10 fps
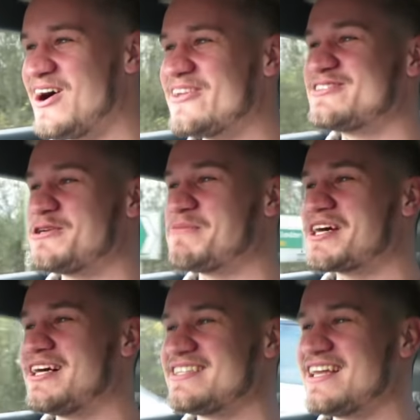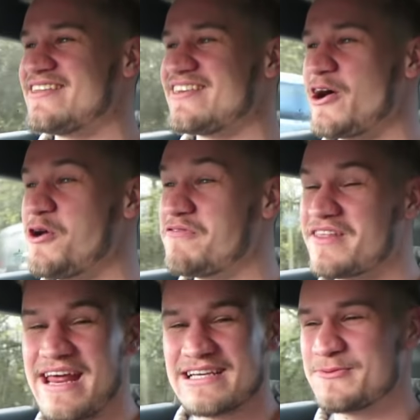on Supercars of London
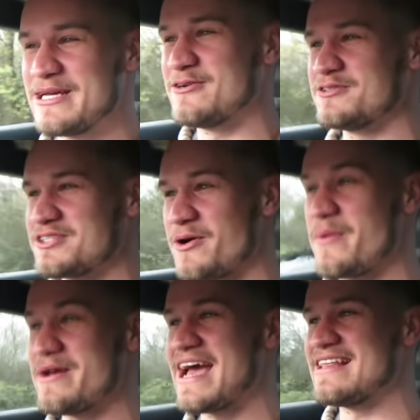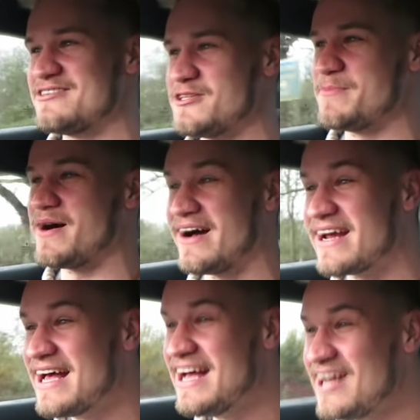over the next week or so when we head to
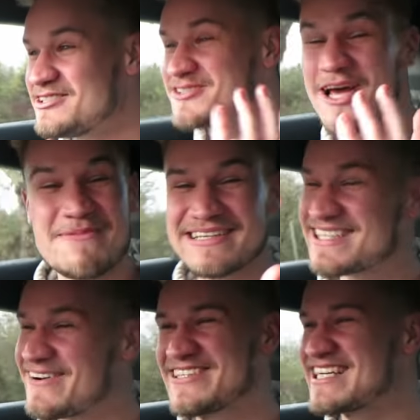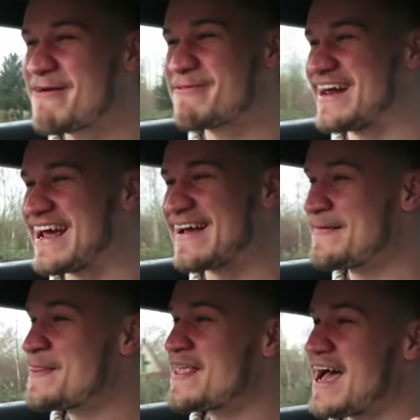Dubai. So much stuff is happening,